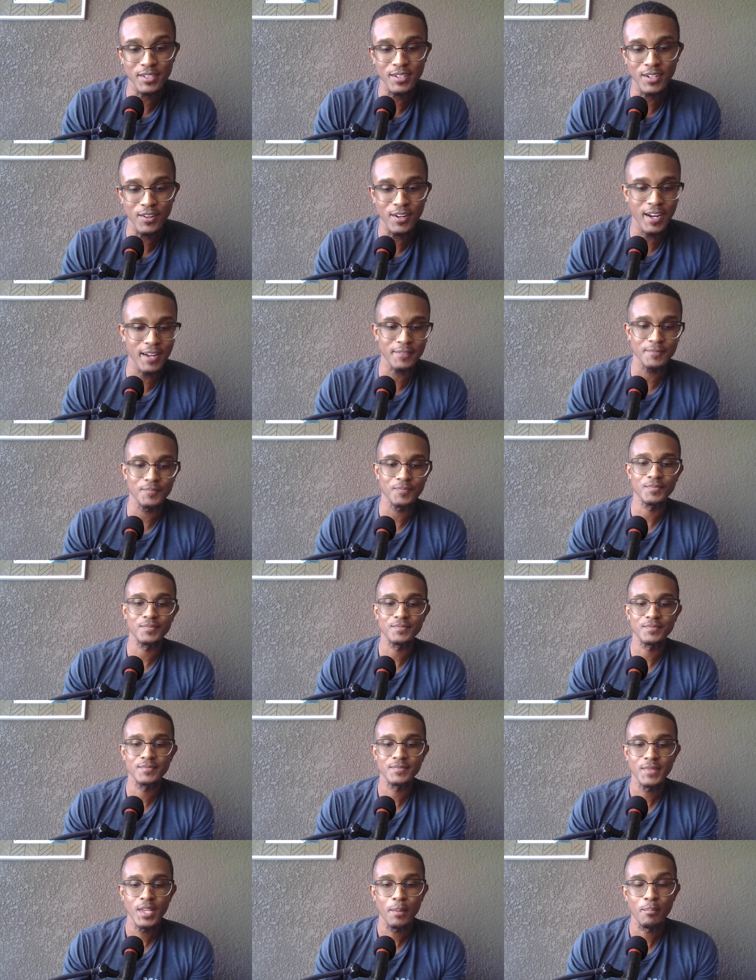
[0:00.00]
Okay,
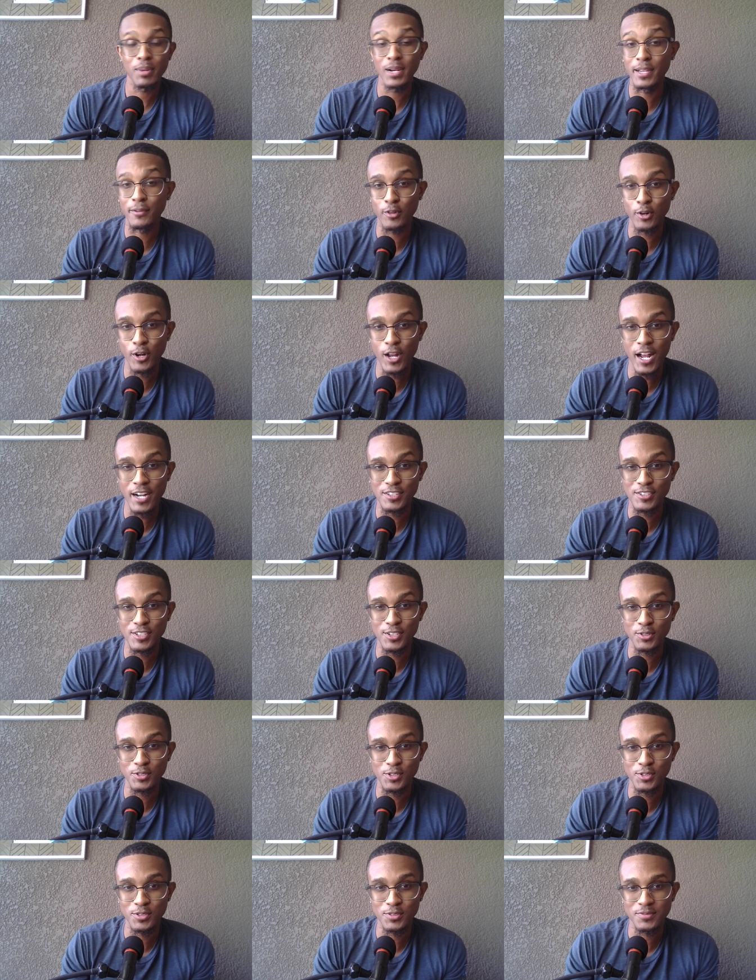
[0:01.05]
believe it or not, it's
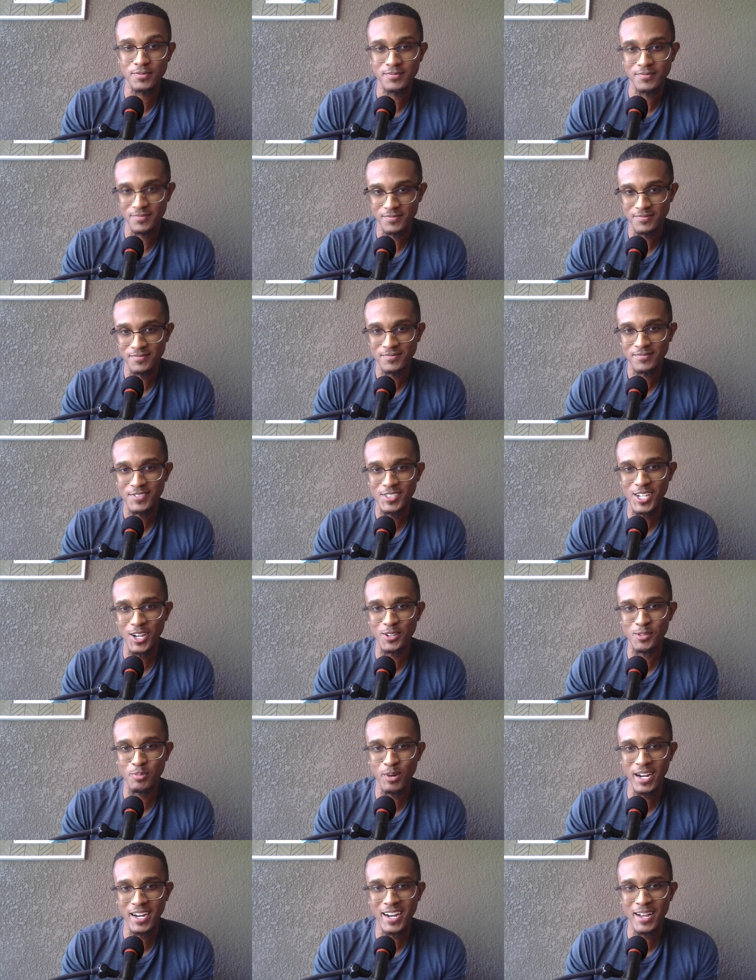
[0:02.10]
still true. Shout out to
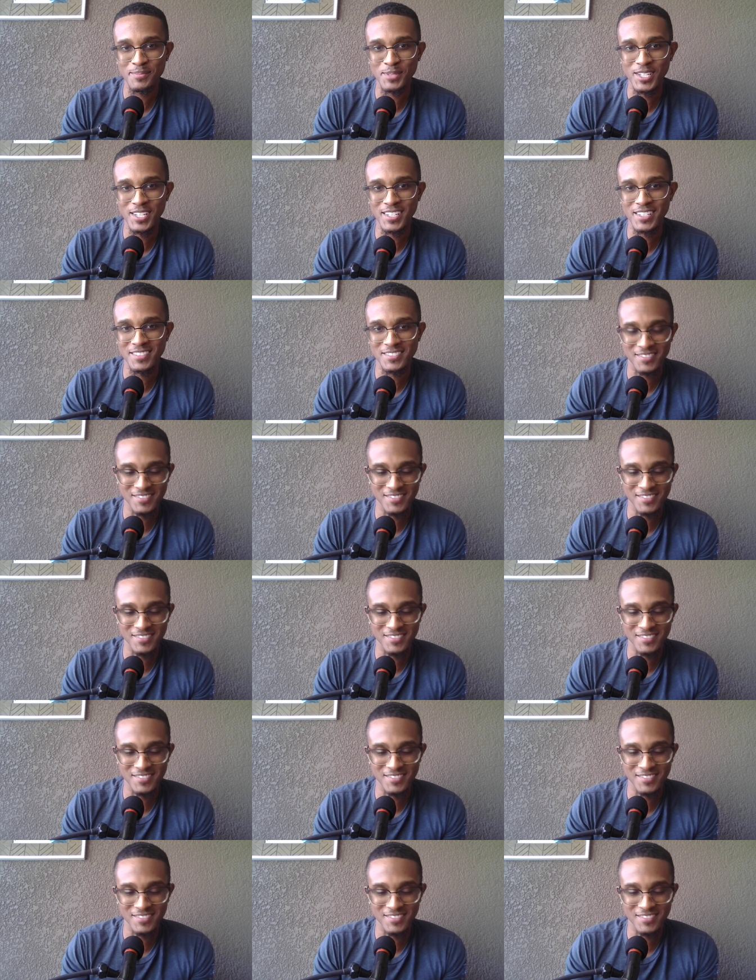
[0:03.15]
Brad Kimes again.